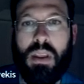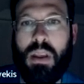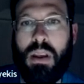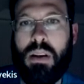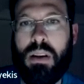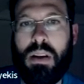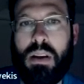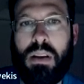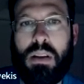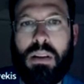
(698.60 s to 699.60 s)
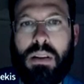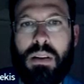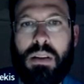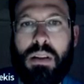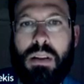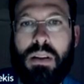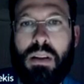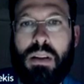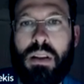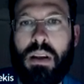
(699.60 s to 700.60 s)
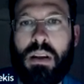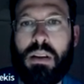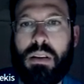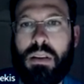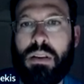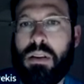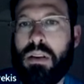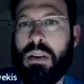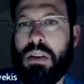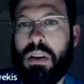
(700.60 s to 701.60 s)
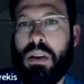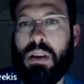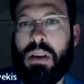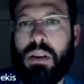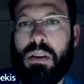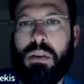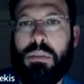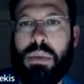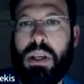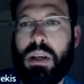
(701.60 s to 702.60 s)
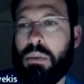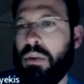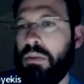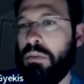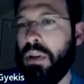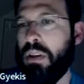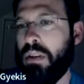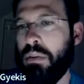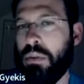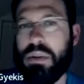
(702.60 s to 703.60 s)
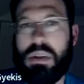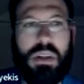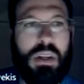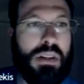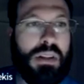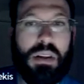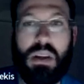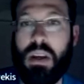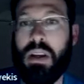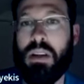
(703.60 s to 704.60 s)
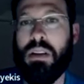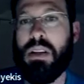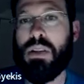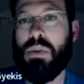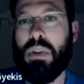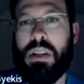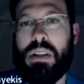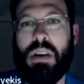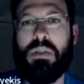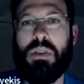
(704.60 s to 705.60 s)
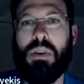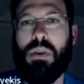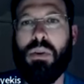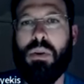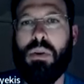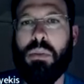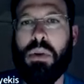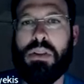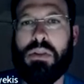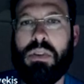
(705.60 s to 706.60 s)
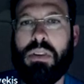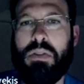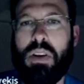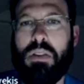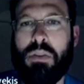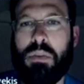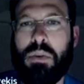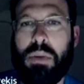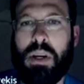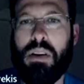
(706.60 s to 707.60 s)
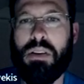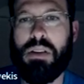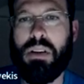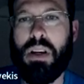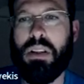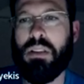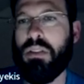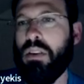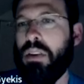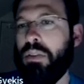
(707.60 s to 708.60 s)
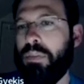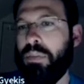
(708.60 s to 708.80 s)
and yeah, good peak movement. It was a nice release after a whole bunch of unfavorable migration nights. So